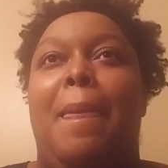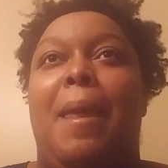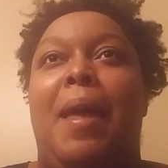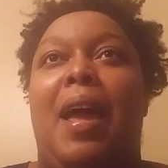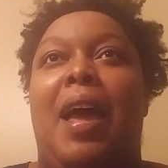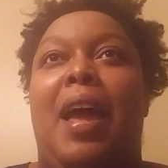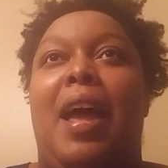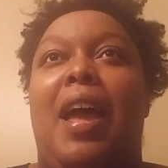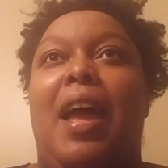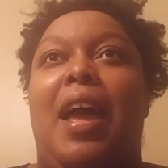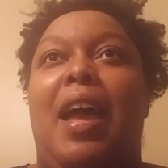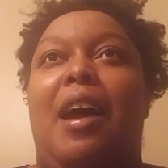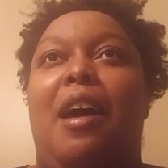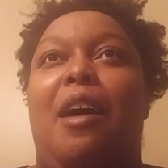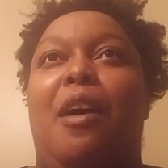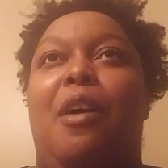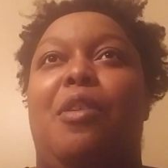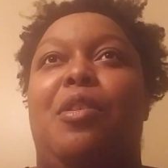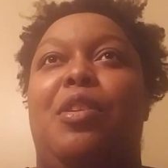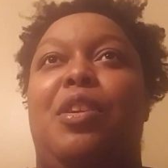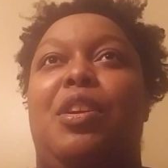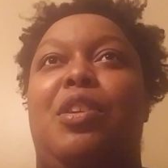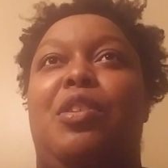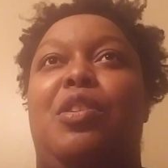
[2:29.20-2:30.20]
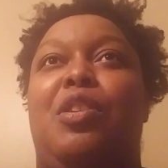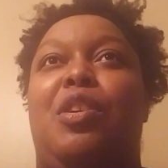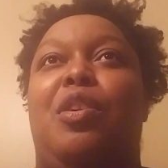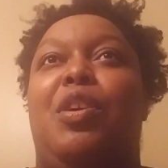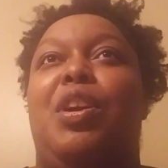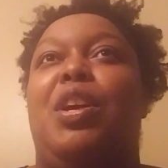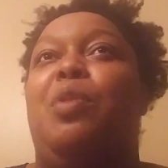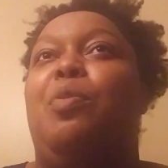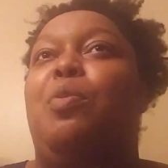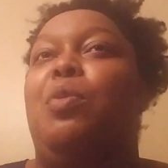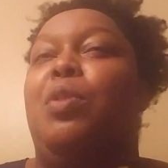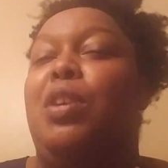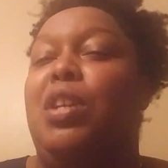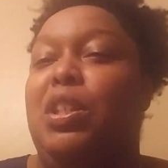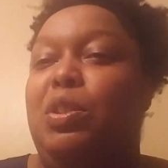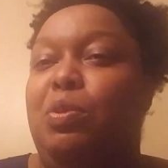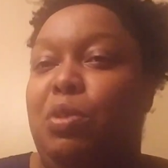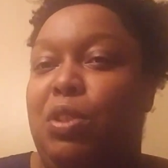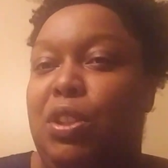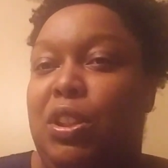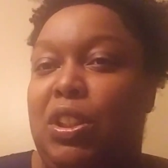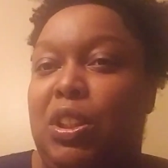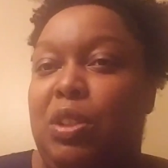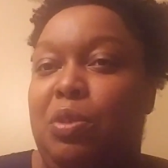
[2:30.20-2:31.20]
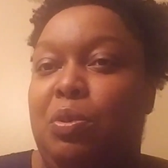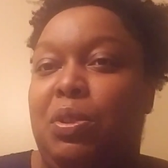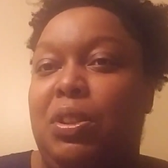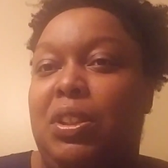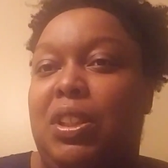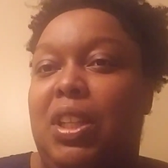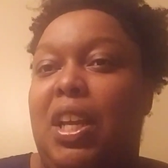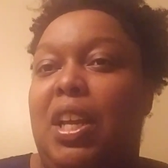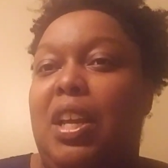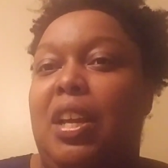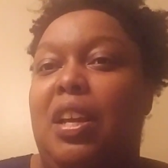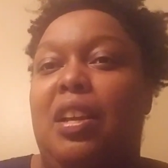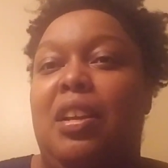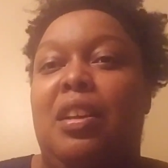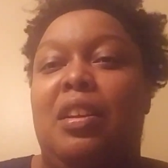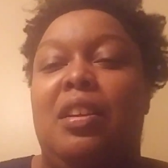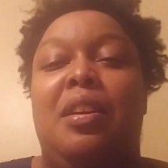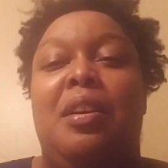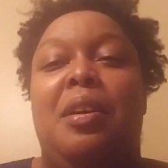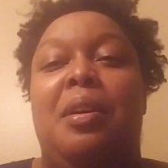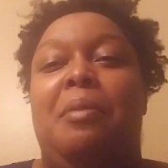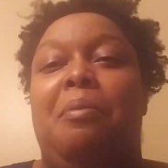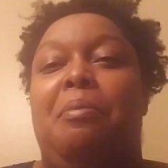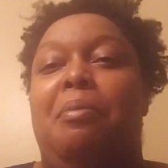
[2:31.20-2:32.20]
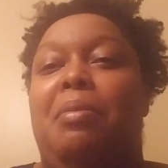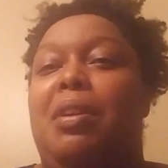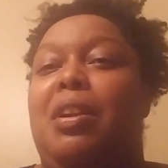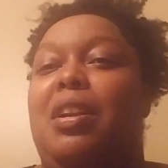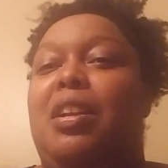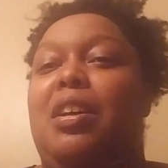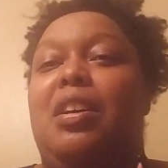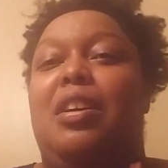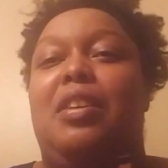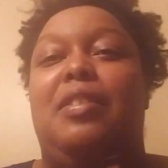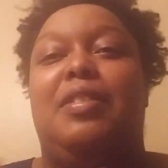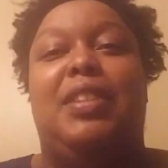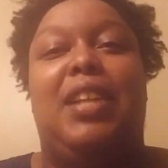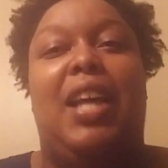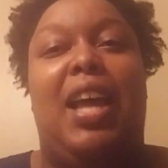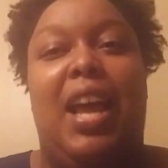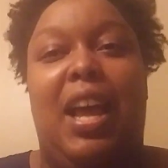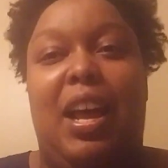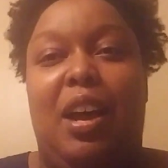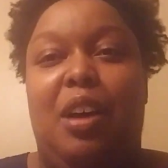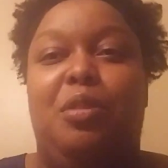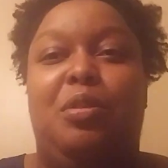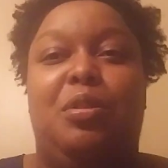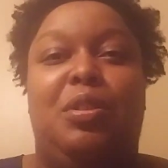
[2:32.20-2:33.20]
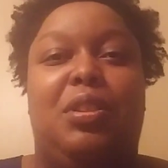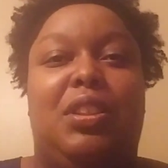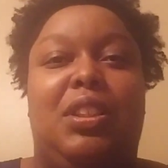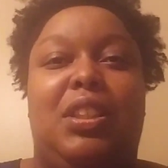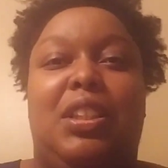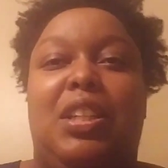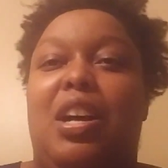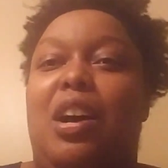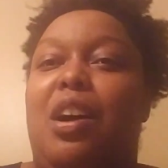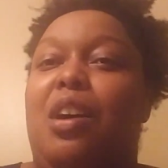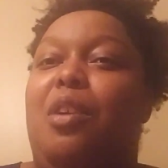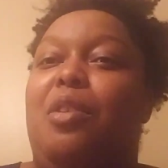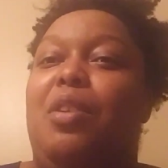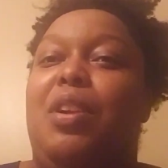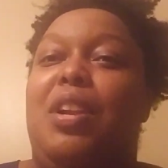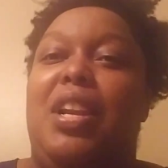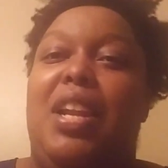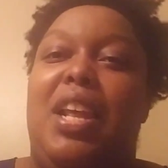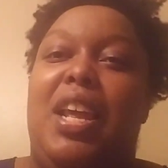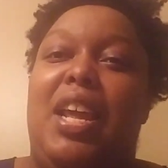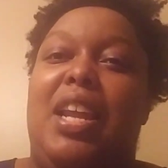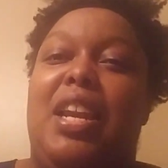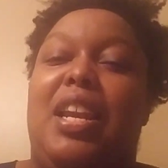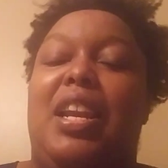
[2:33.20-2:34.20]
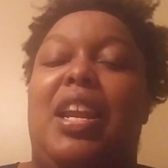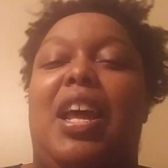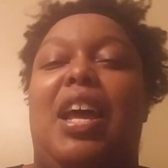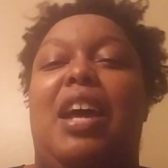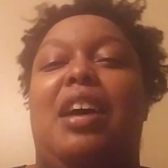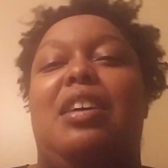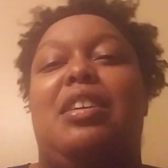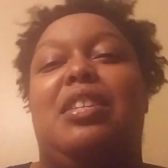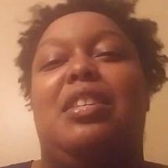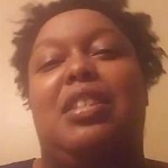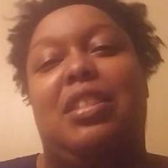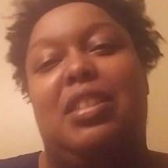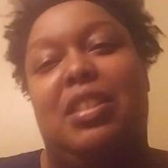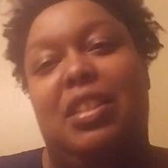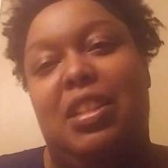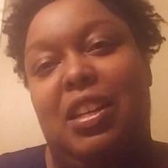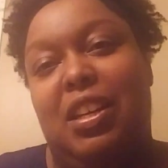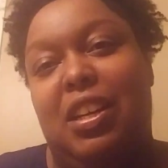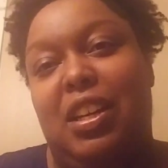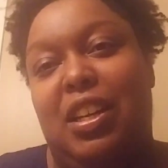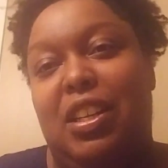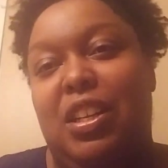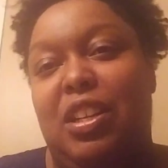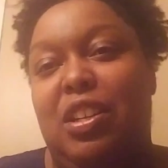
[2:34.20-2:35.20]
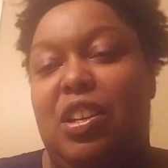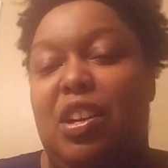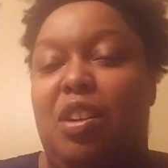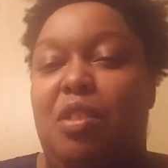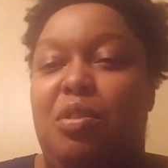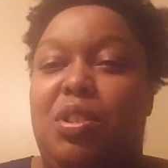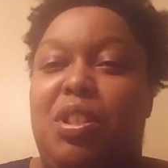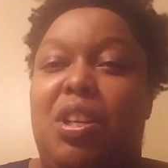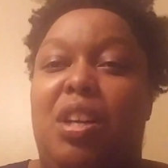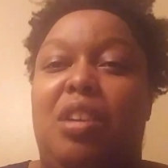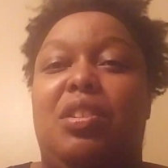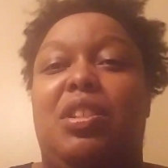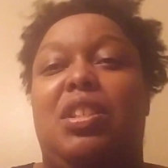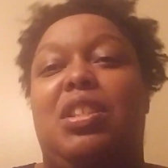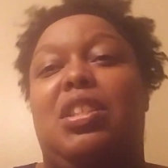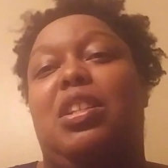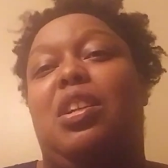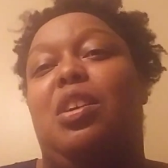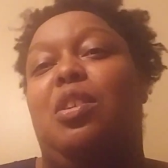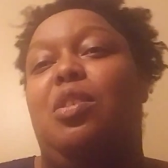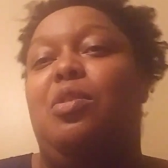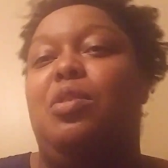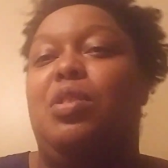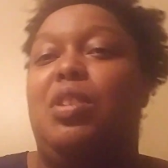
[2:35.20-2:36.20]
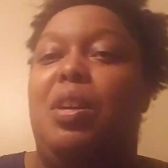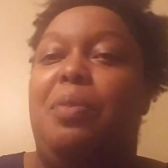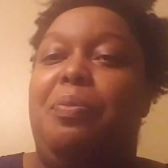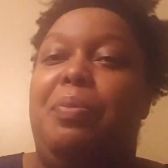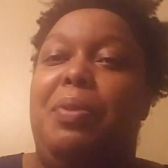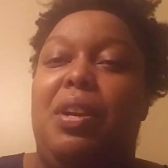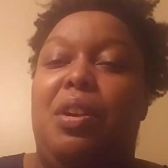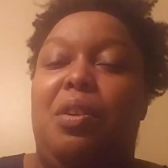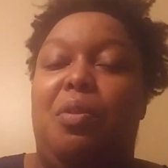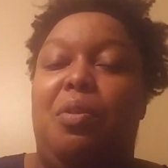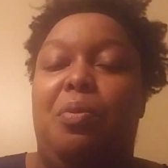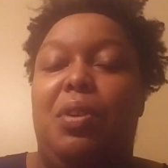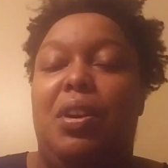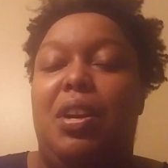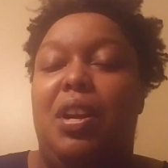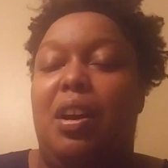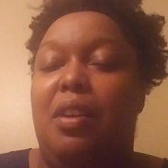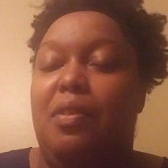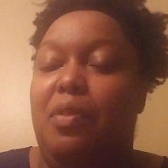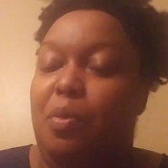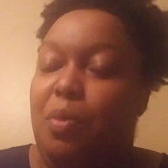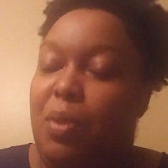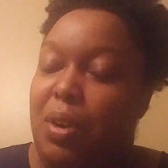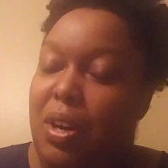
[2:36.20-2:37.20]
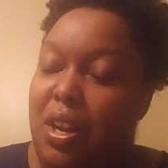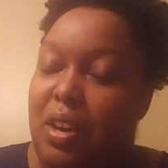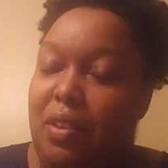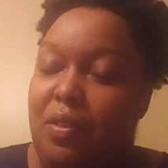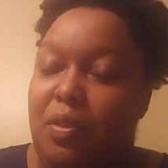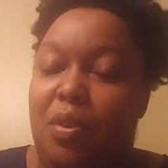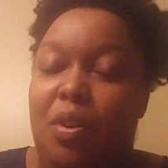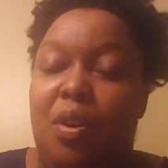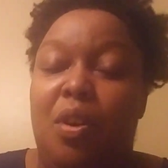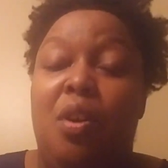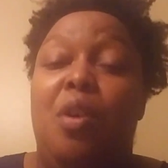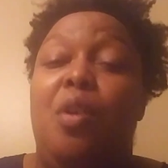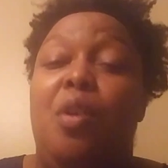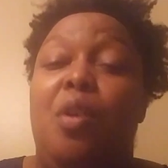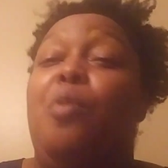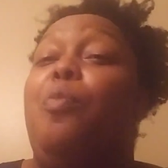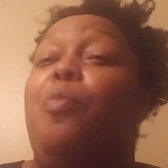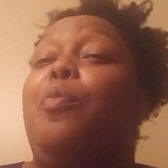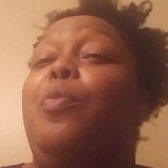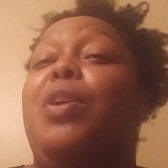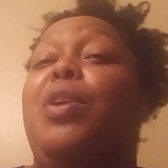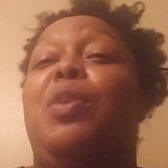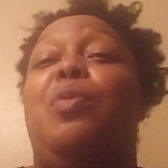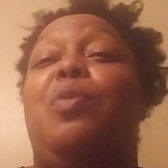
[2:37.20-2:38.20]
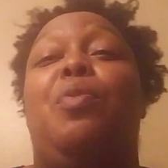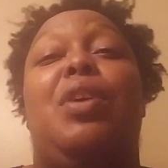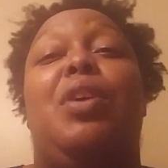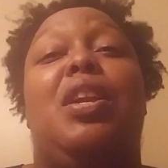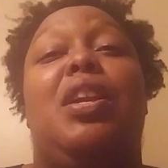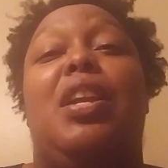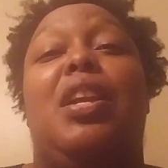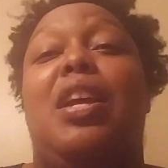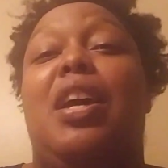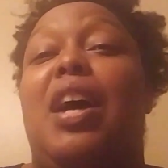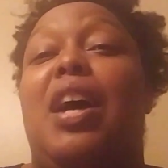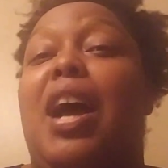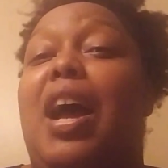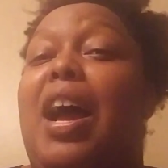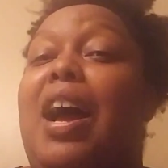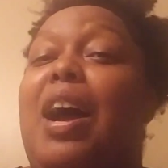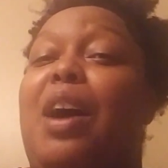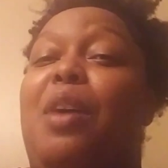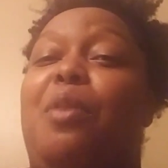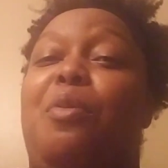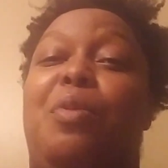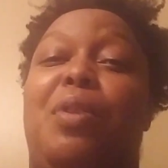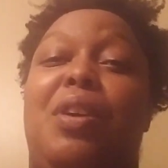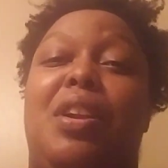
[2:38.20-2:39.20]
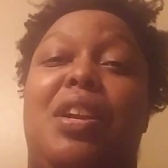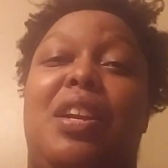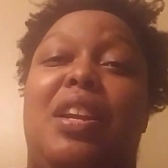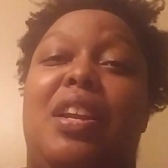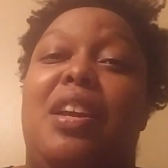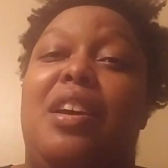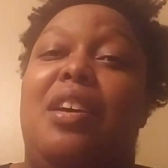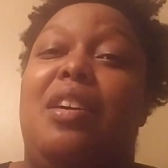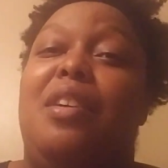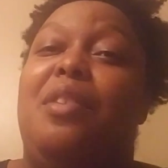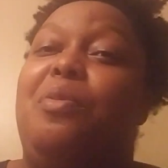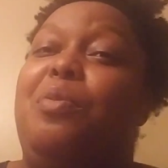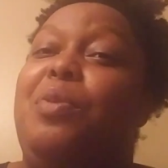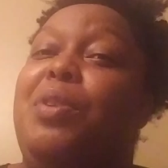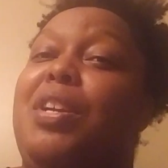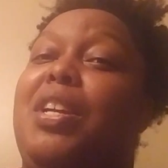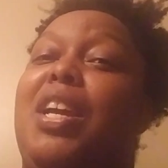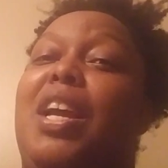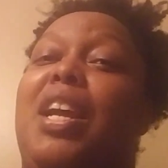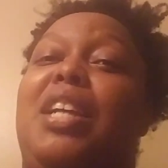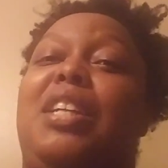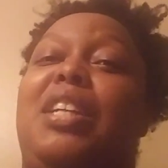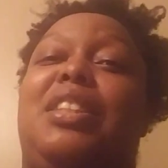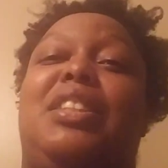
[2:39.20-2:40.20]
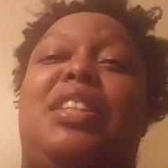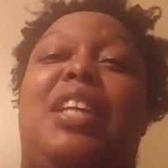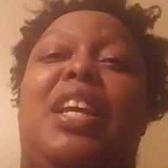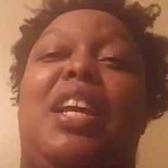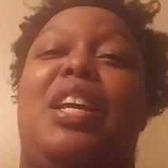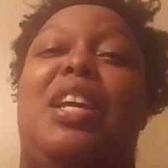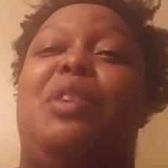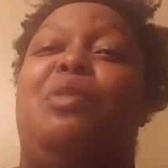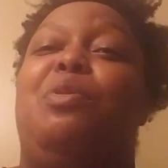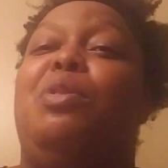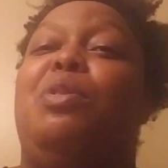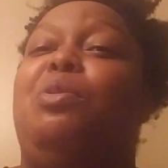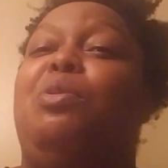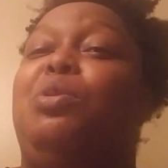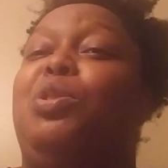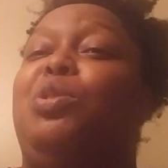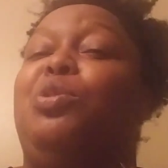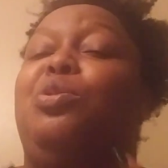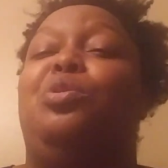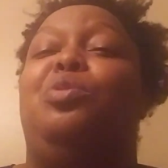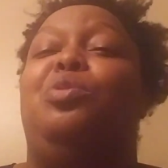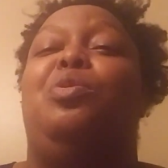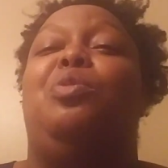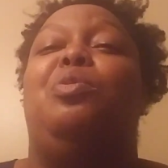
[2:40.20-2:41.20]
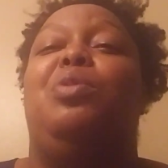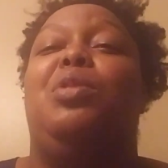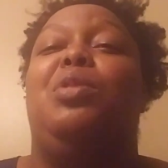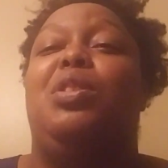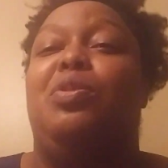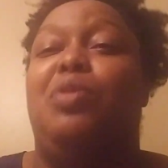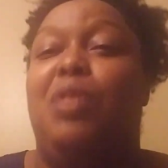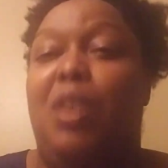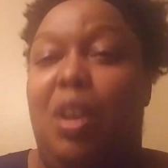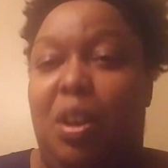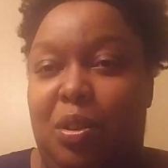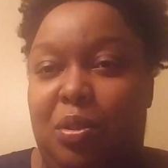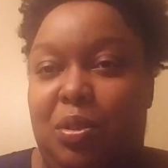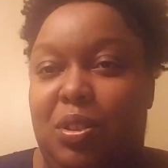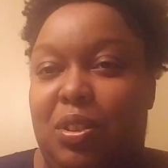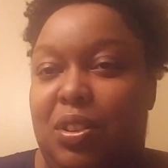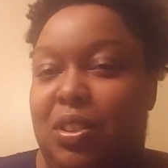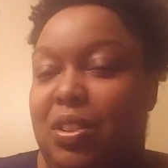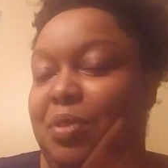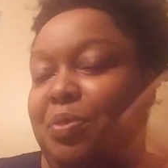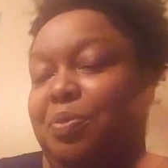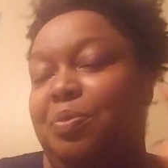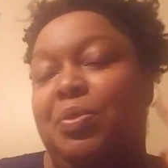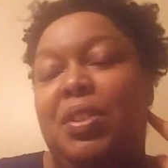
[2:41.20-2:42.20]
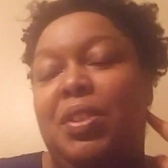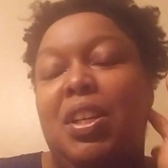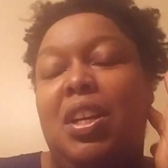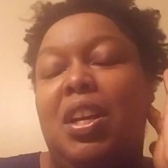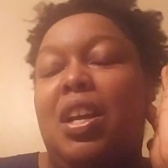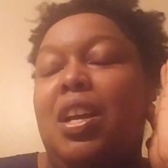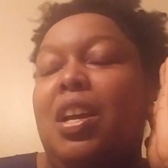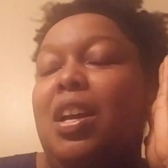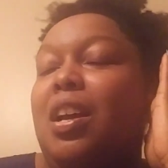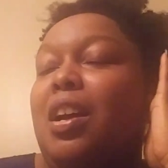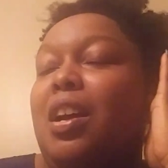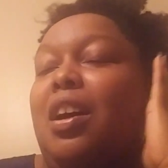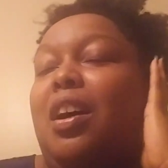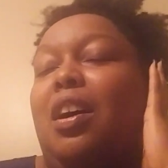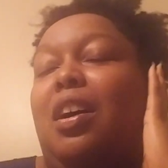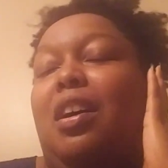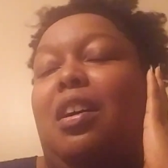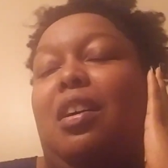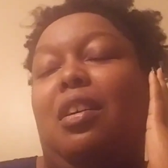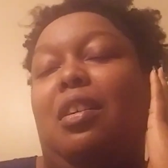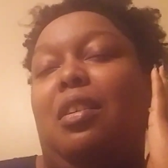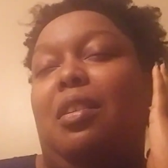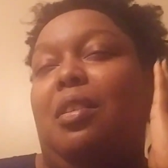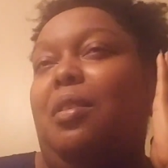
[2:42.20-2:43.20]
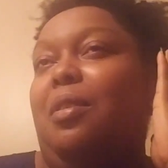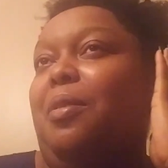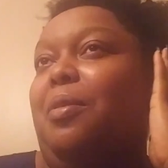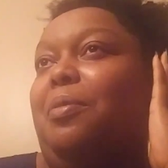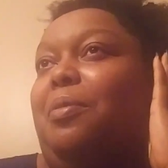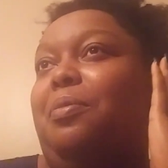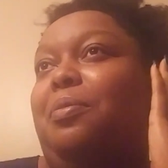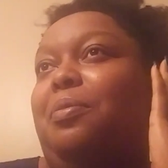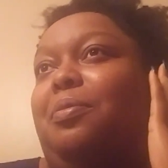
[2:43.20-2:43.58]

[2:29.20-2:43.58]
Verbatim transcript: how you know it was when she was at Beloved's house and all of that, and how her son, you know, turned his nose up at her, whatever, whatever. We went there, I went there. We can't say what was true, what was false. Um,